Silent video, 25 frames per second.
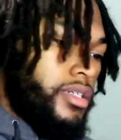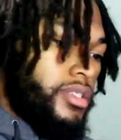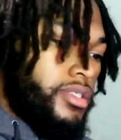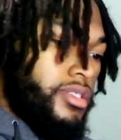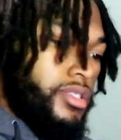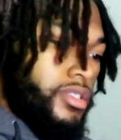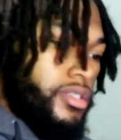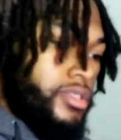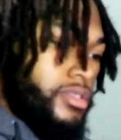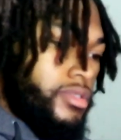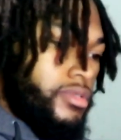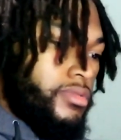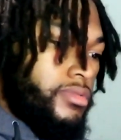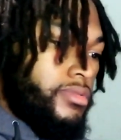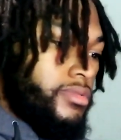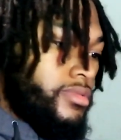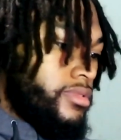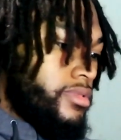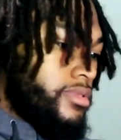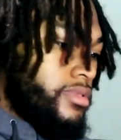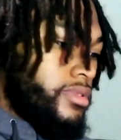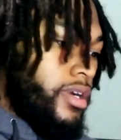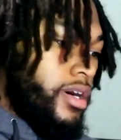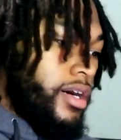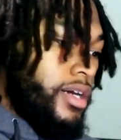So
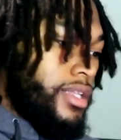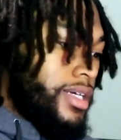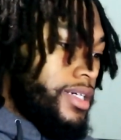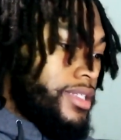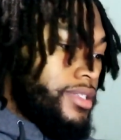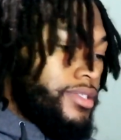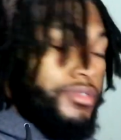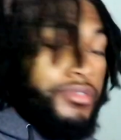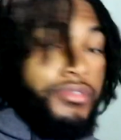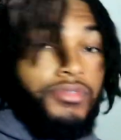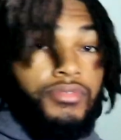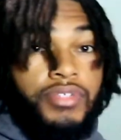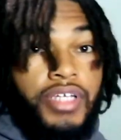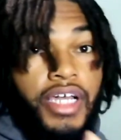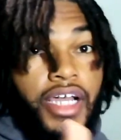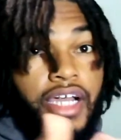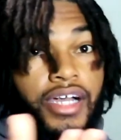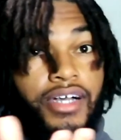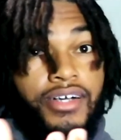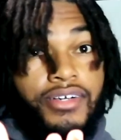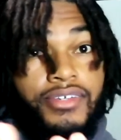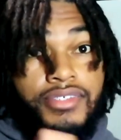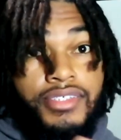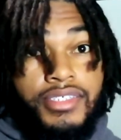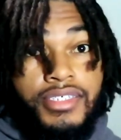all I do
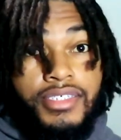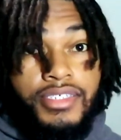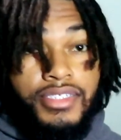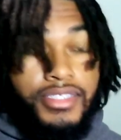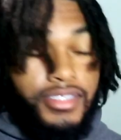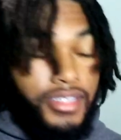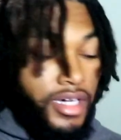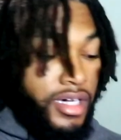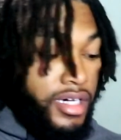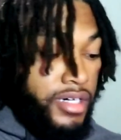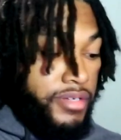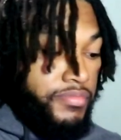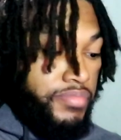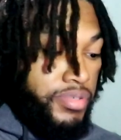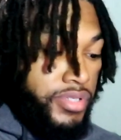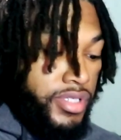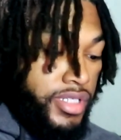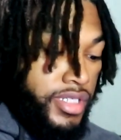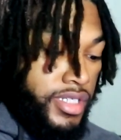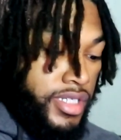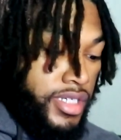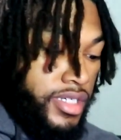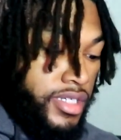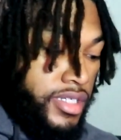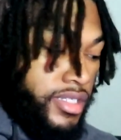now is just
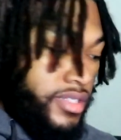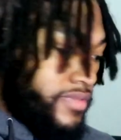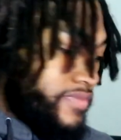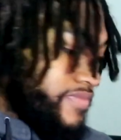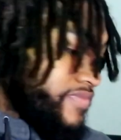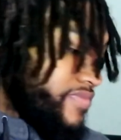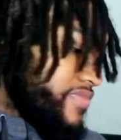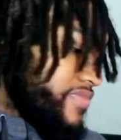unplug it.